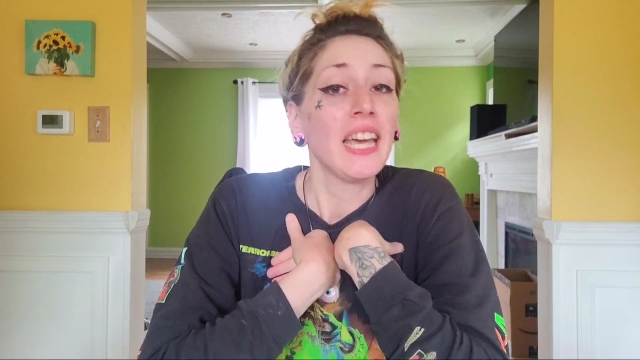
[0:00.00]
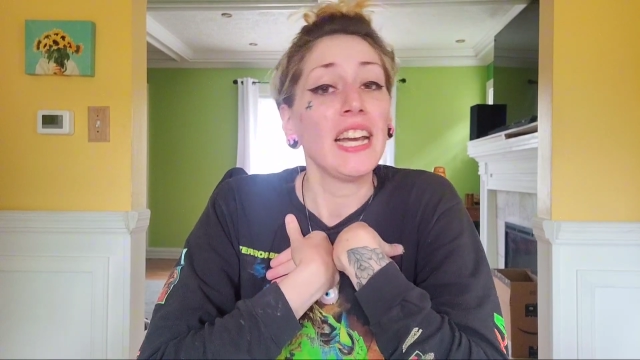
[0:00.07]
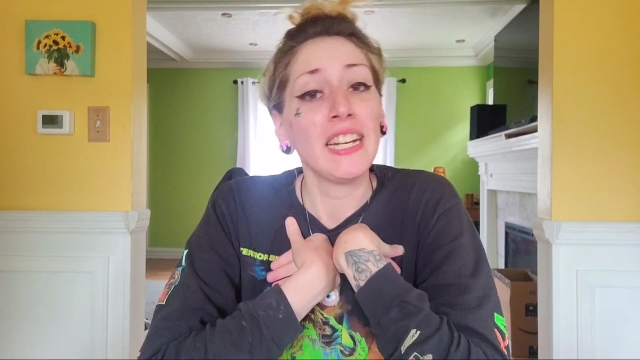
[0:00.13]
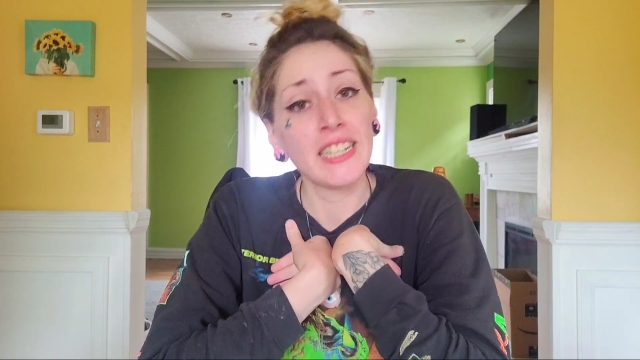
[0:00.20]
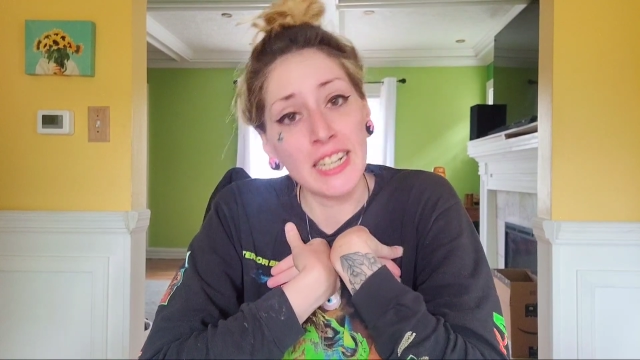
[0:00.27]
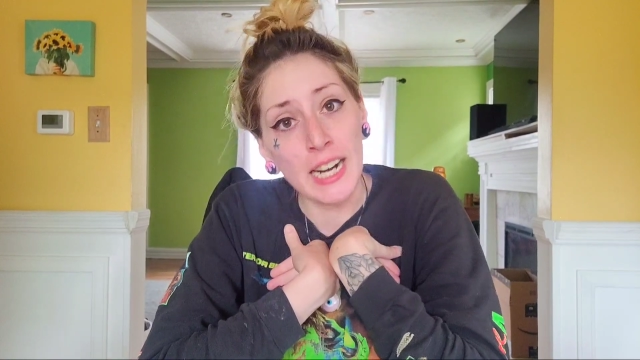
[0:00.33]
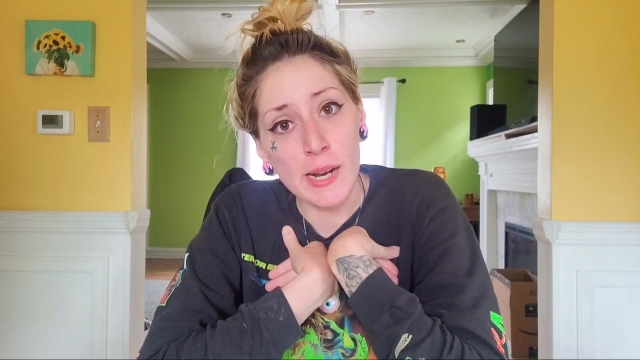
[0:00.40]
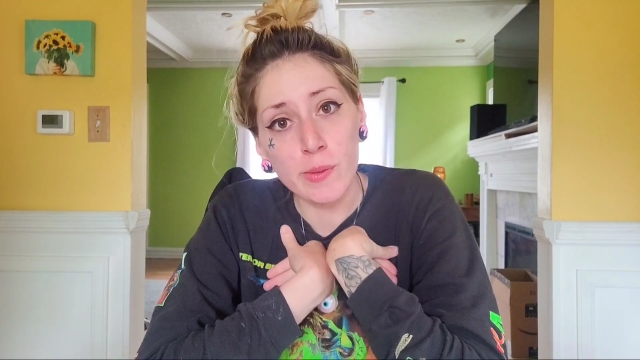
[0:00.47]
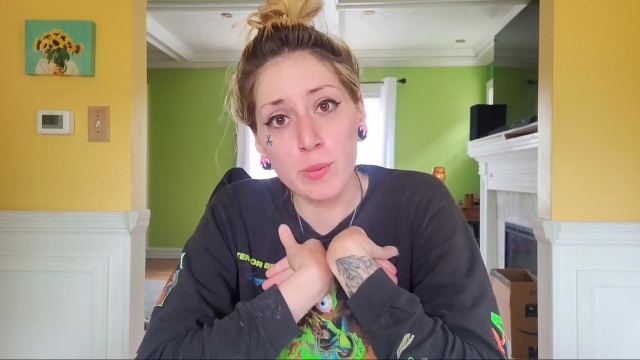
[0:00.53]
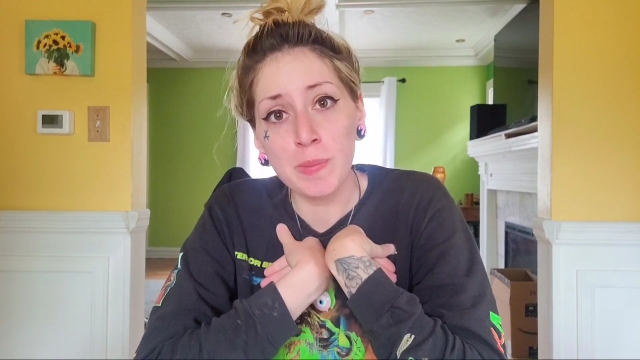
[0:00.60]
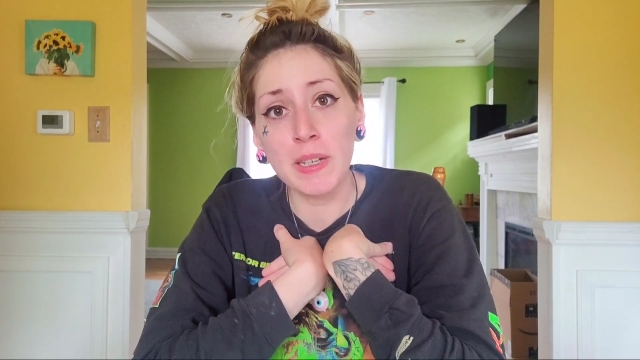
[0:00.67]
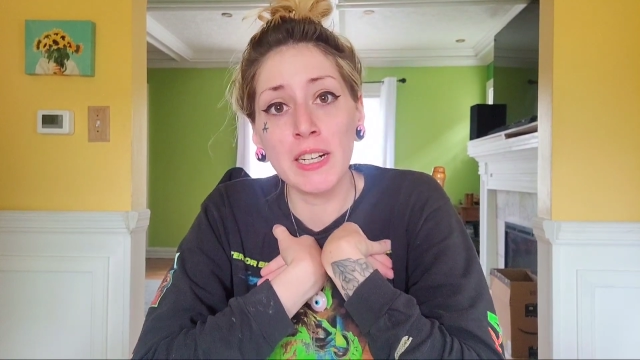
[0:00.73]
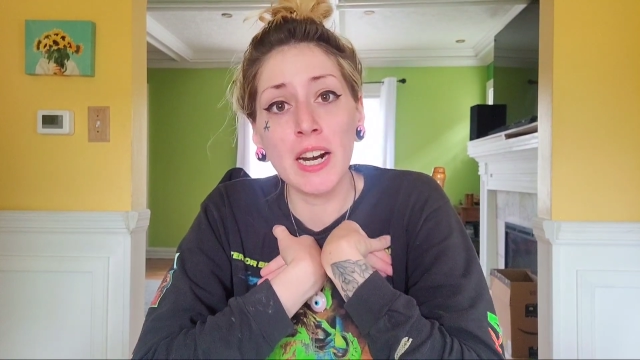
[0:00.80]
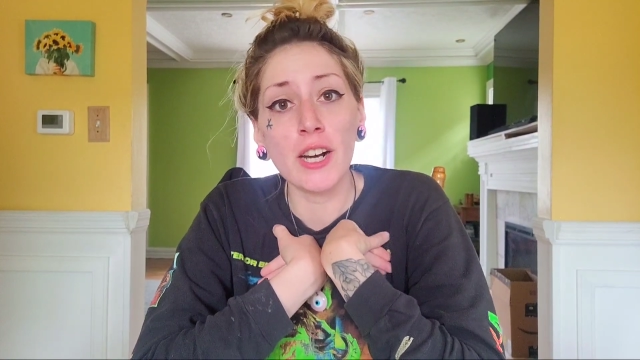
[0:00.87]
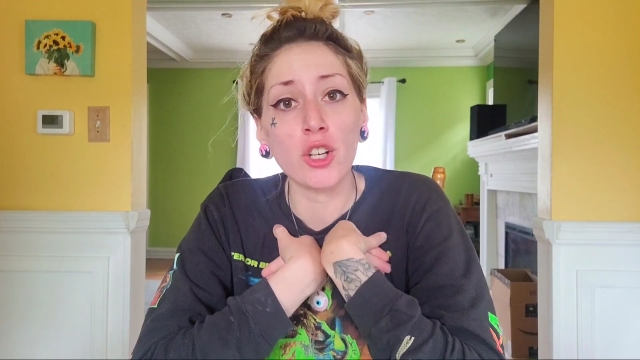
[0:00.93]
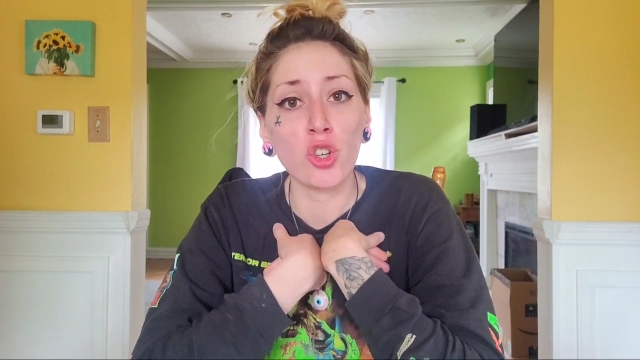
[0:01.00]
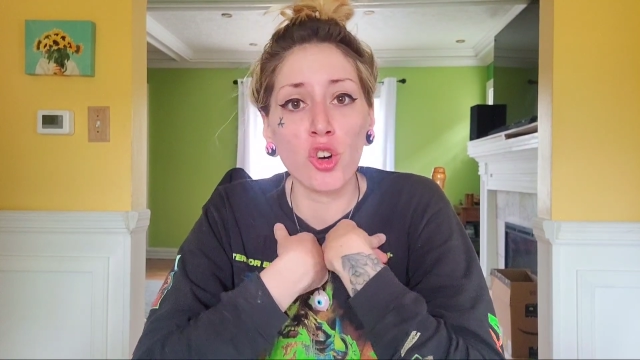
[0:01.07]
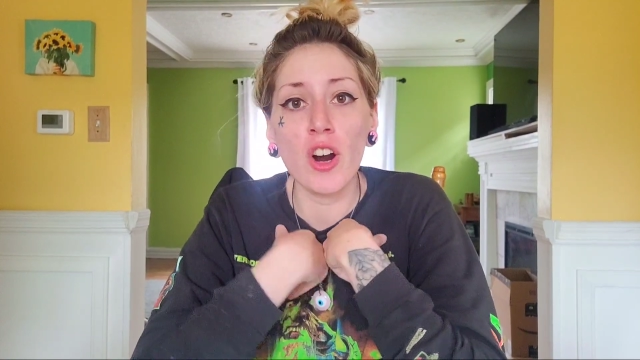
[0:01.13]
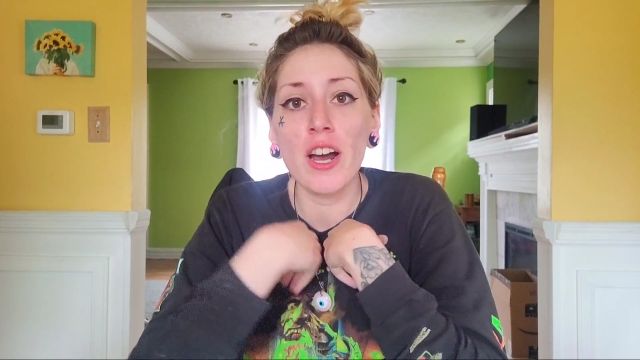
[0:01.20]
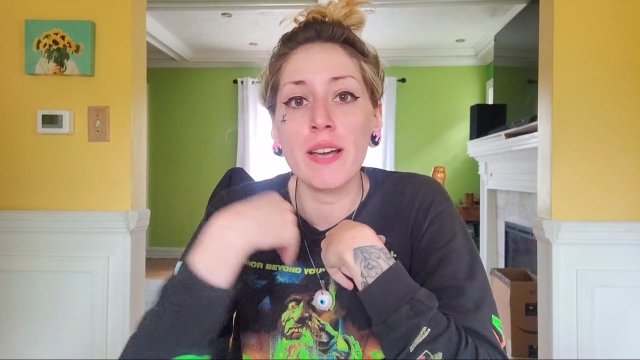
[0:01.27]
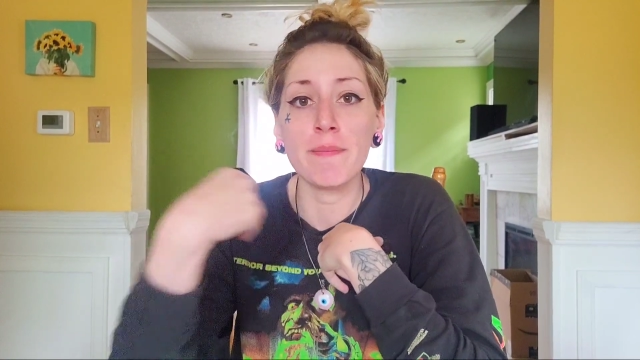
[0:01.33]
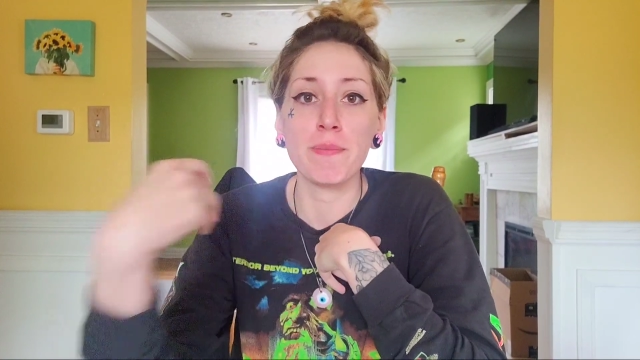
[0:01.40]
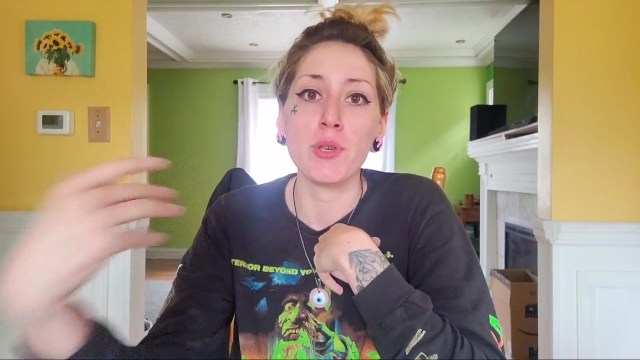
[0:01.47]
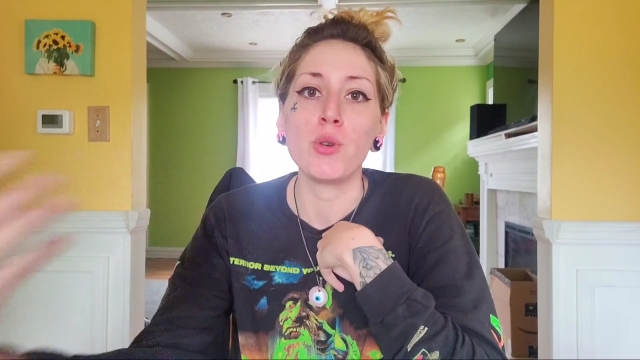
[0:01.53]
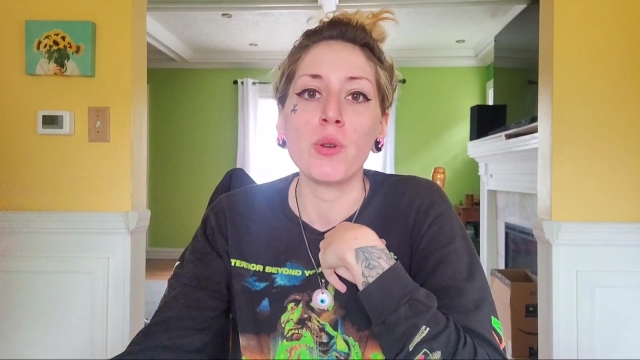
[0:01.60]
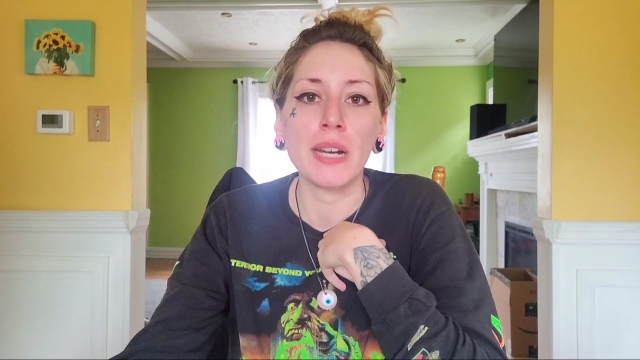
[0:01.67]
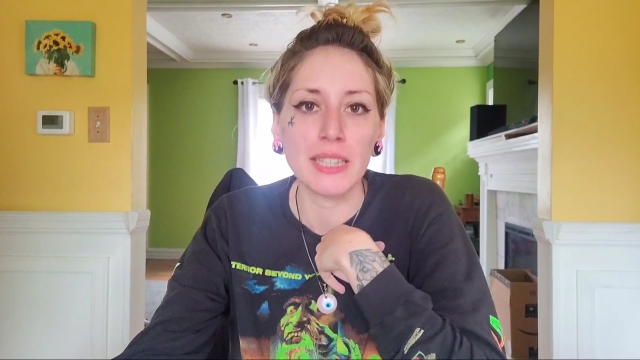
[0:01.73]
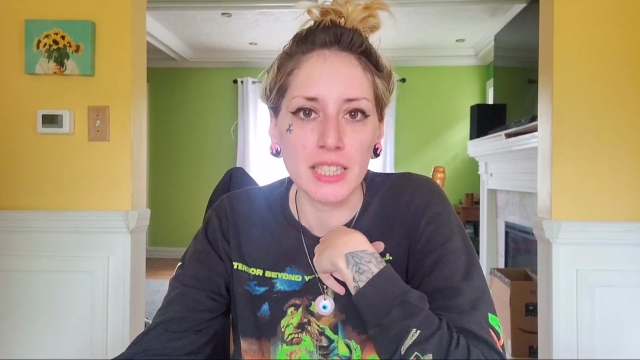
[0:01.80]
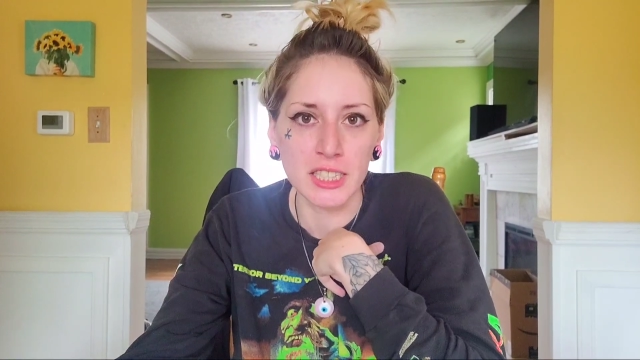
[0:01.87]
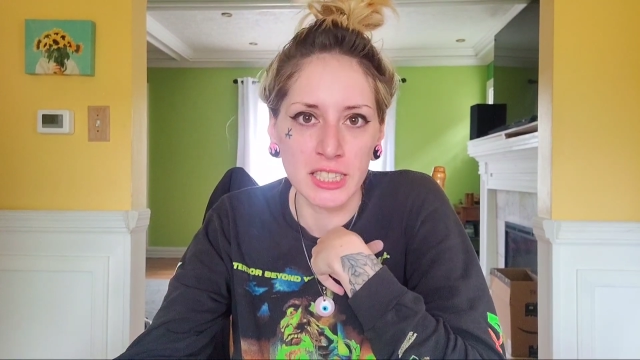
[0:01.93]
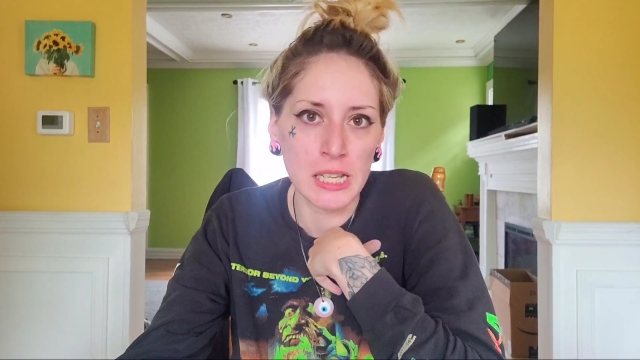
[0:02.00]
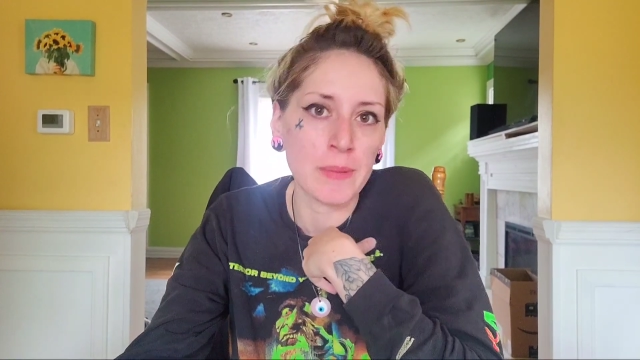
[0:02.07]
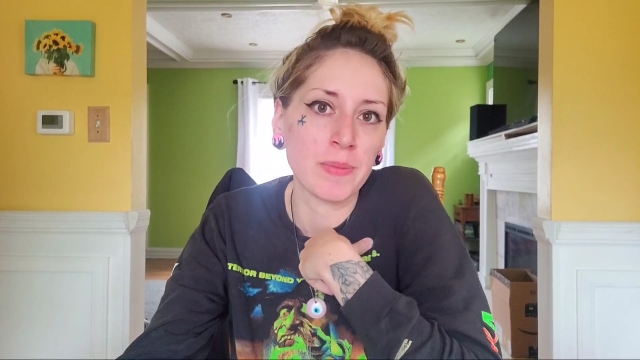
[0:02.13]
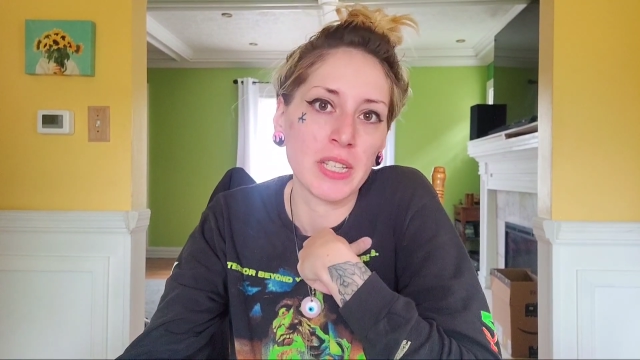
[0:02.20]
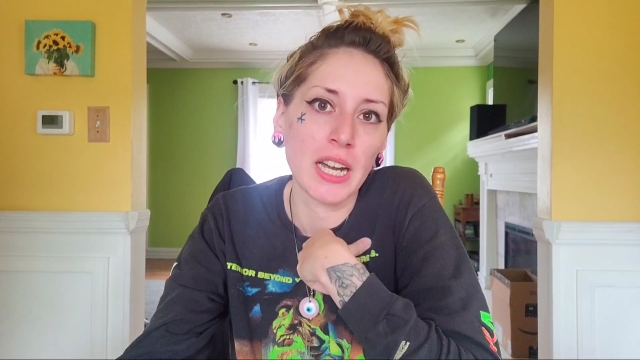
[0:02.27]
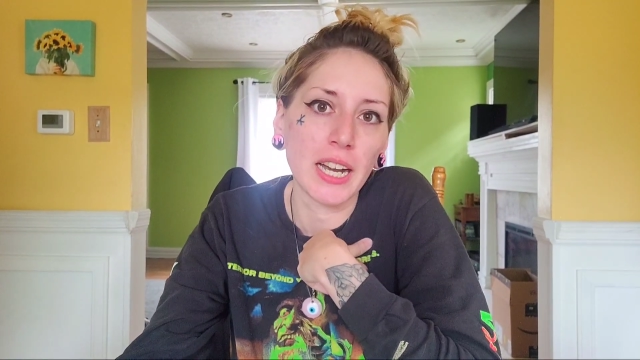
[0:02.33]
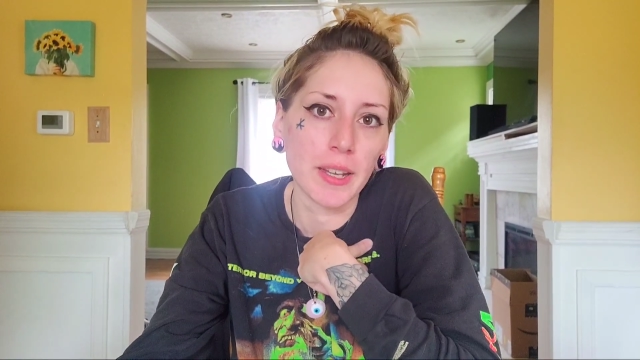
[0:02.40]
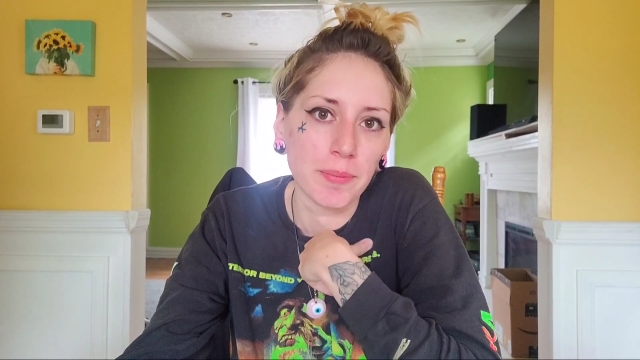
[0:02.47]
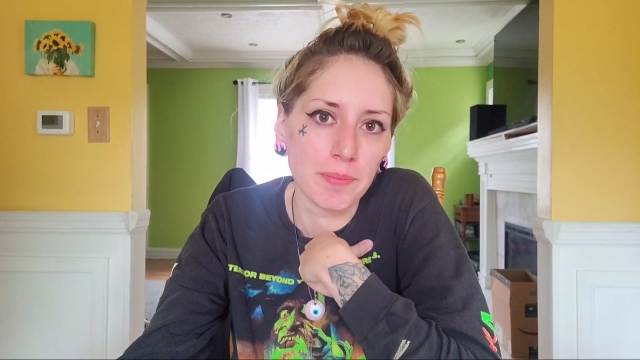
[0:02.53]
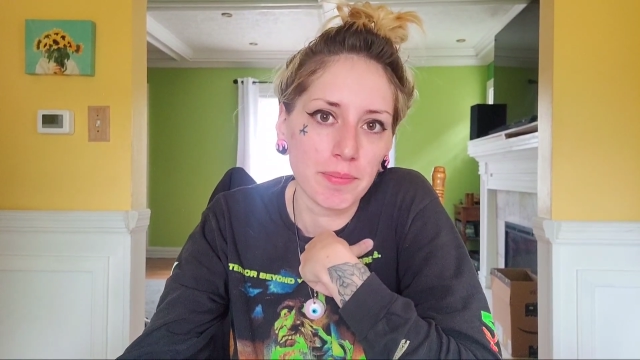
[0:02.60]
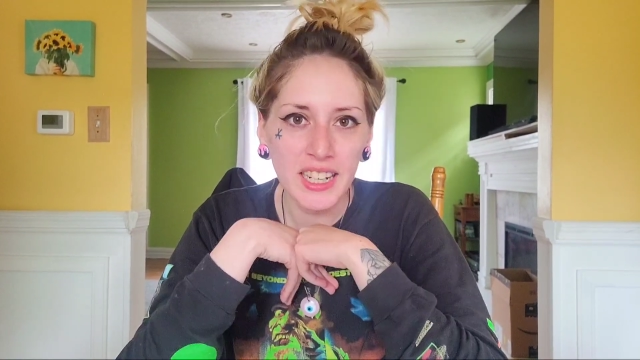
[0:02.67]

and it helps me to not cry and puke at the same time.